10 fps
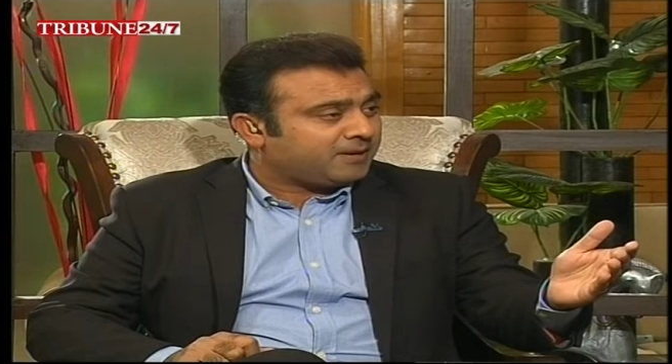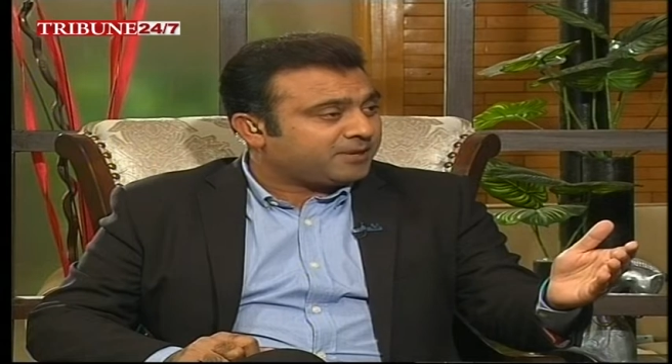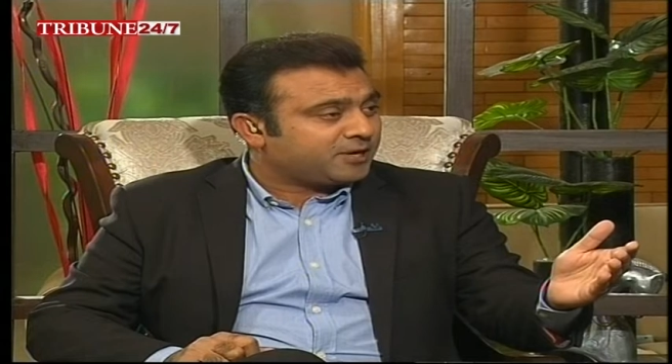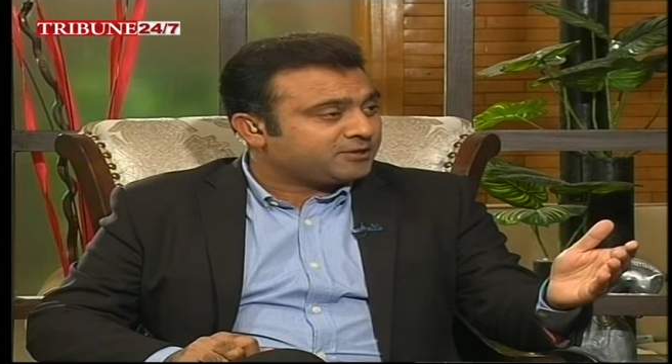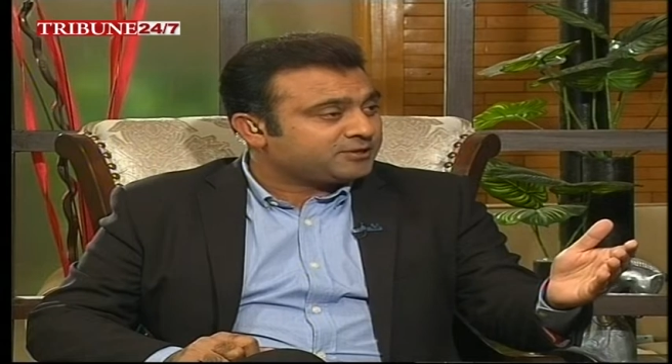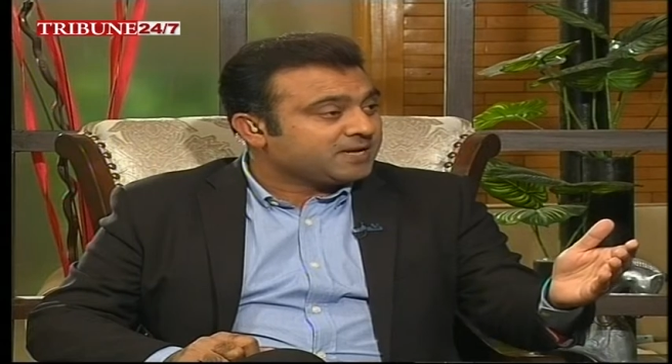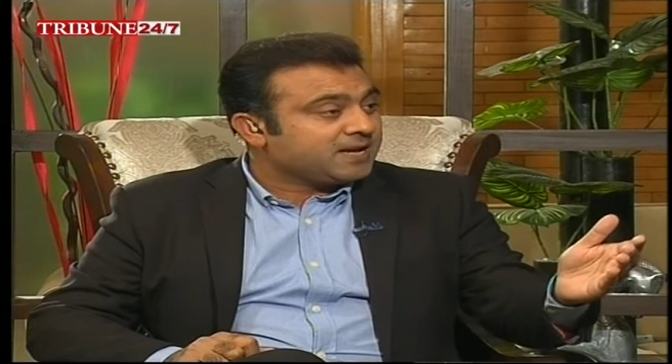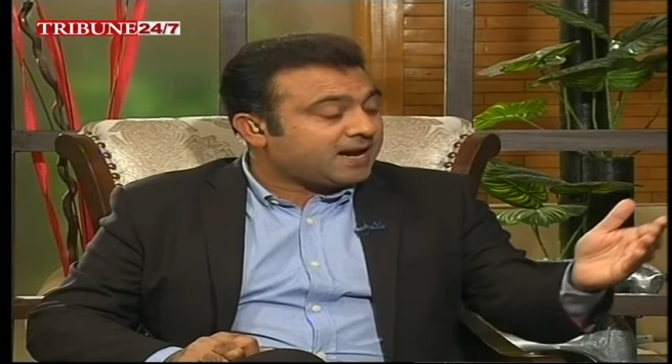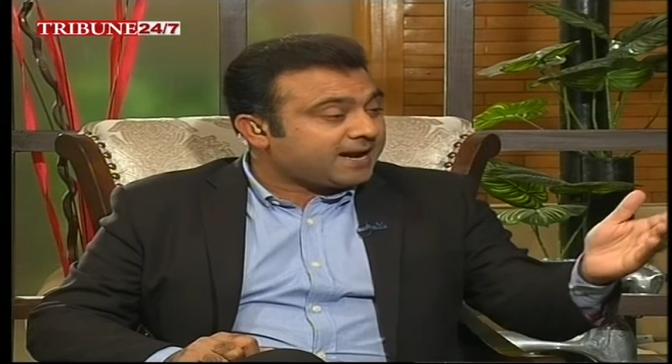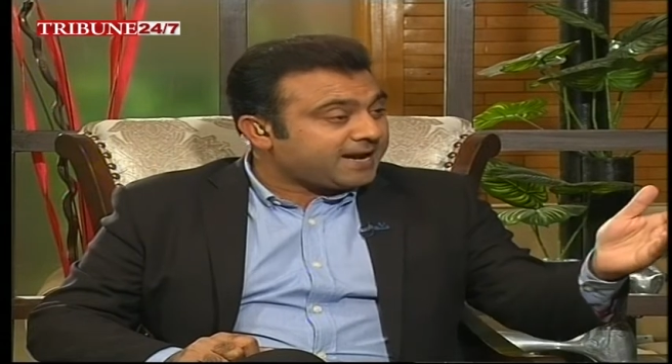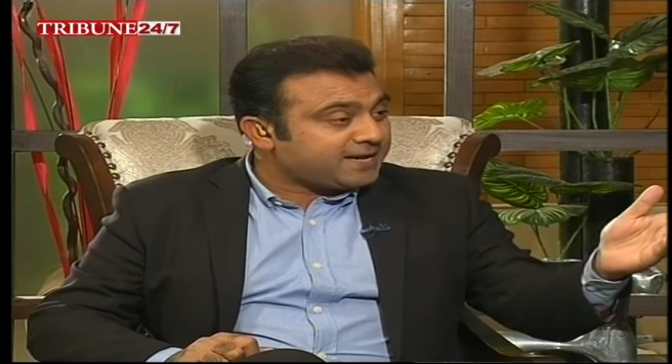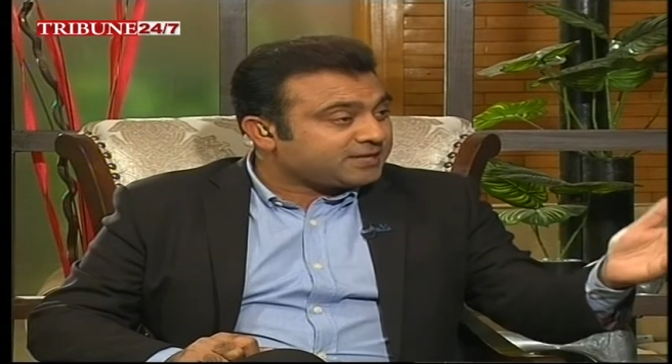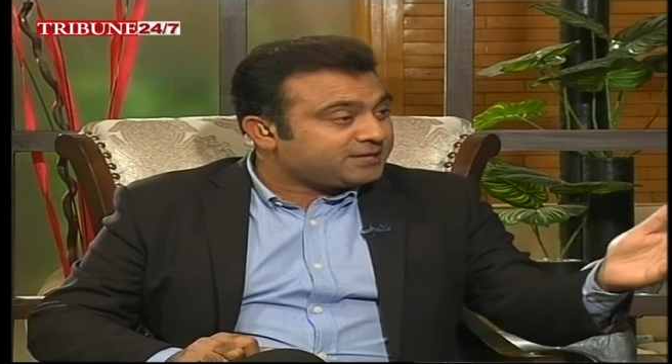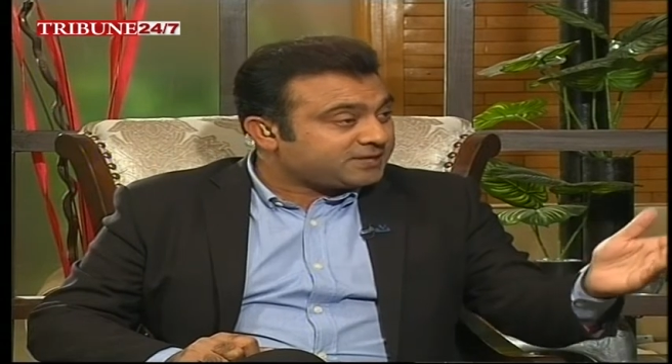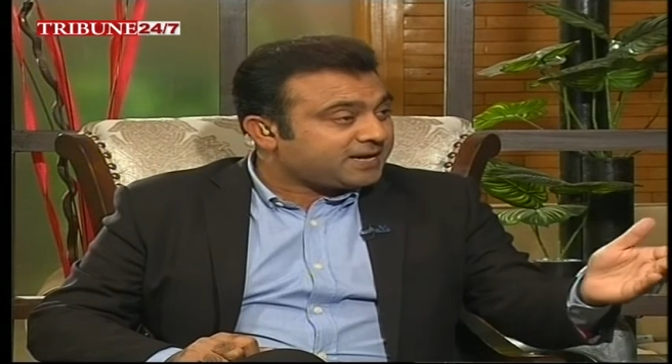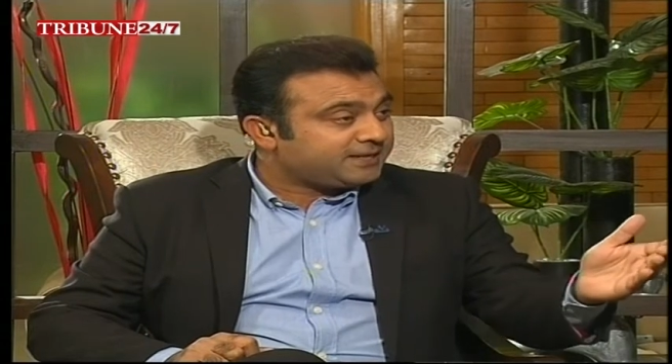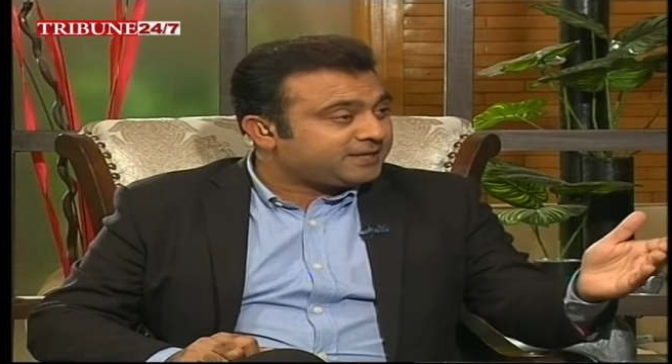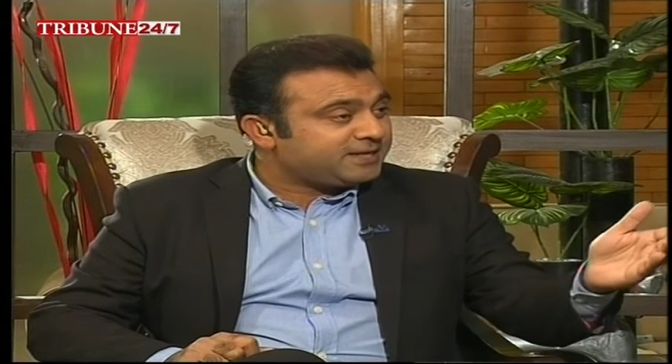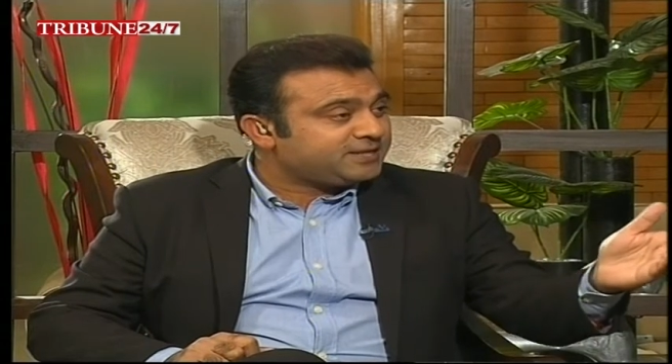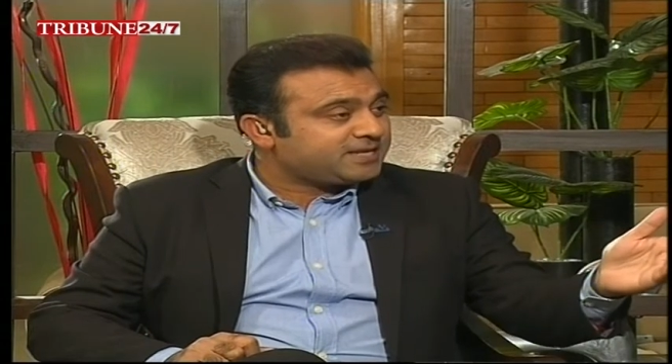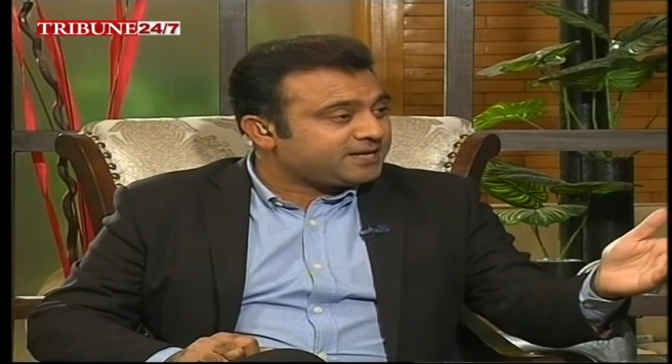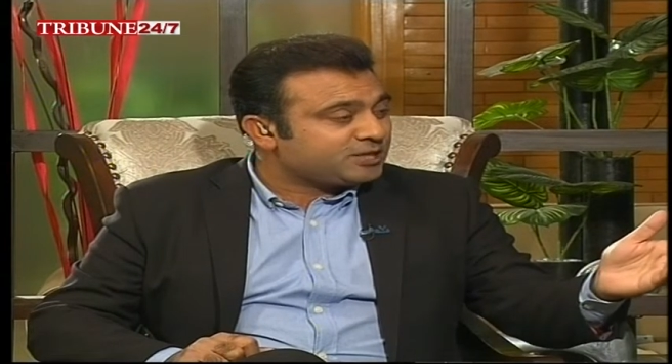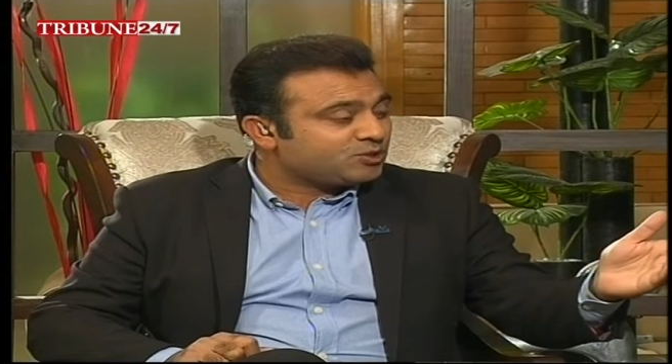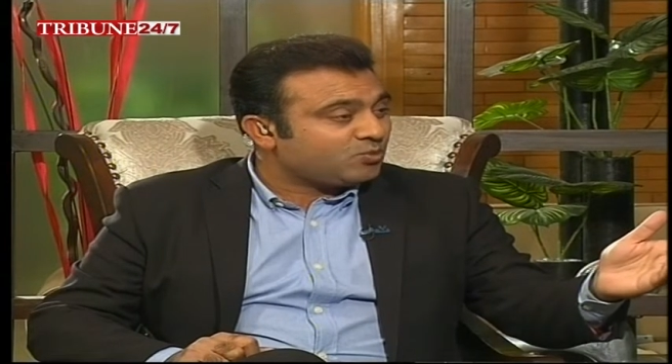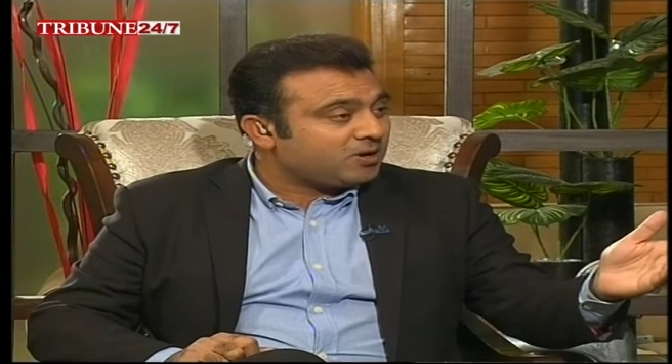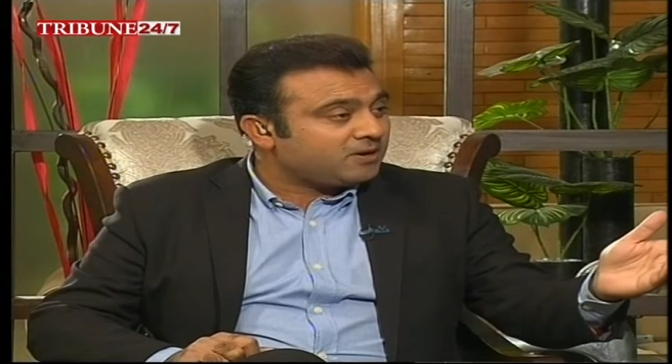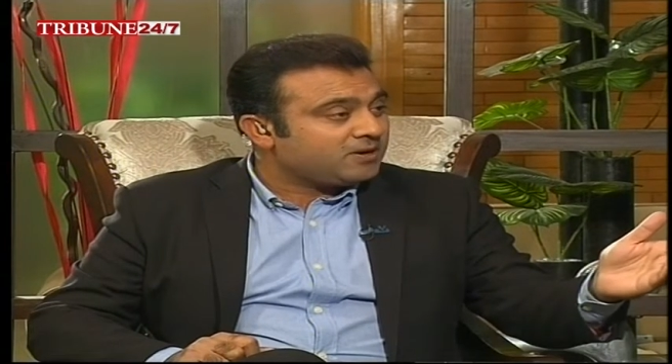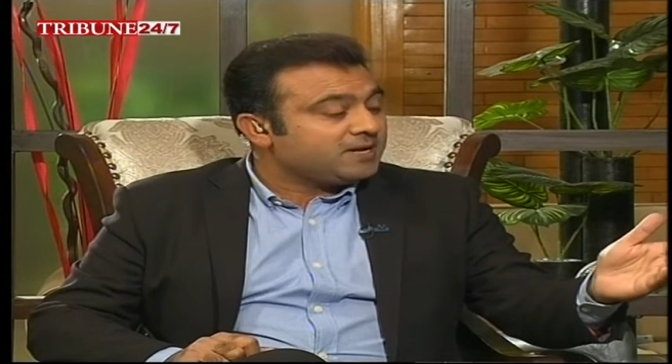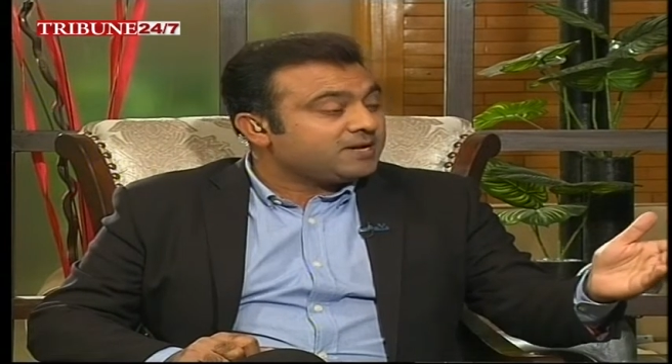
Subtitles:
because as I said, that these cases were